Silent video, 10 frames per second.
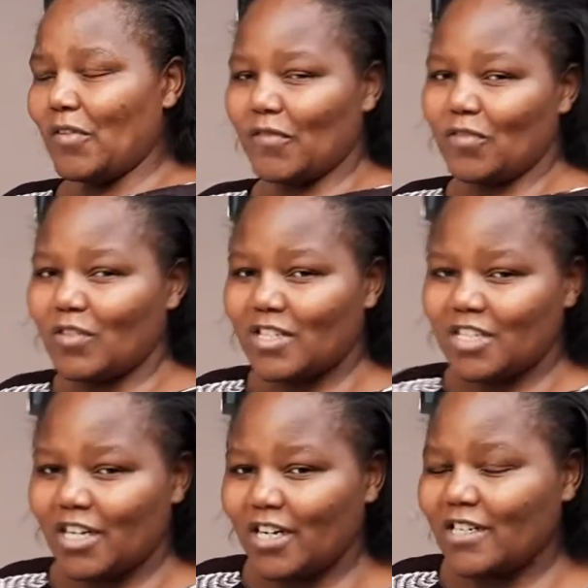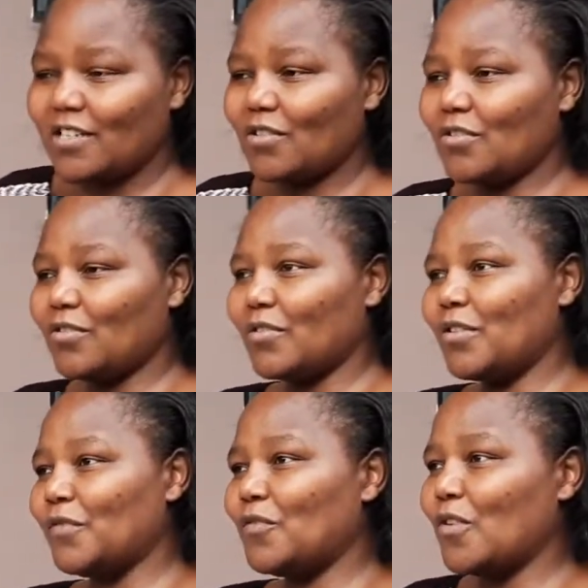you have not checked, or
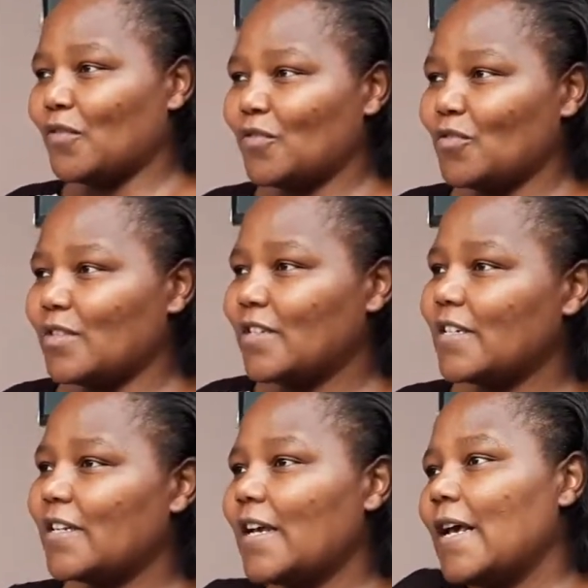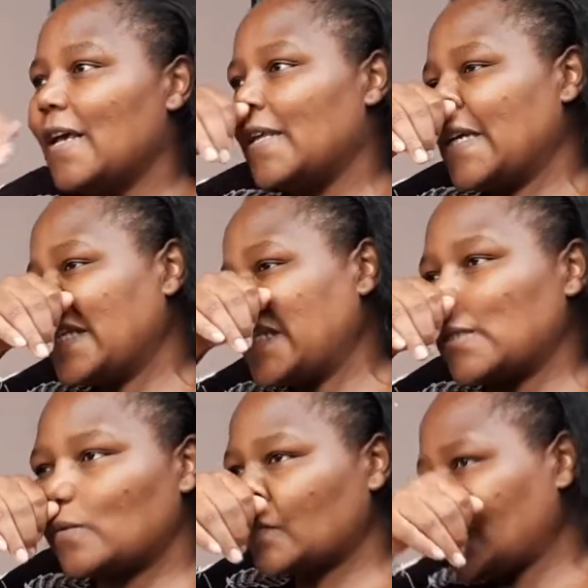if you have not yet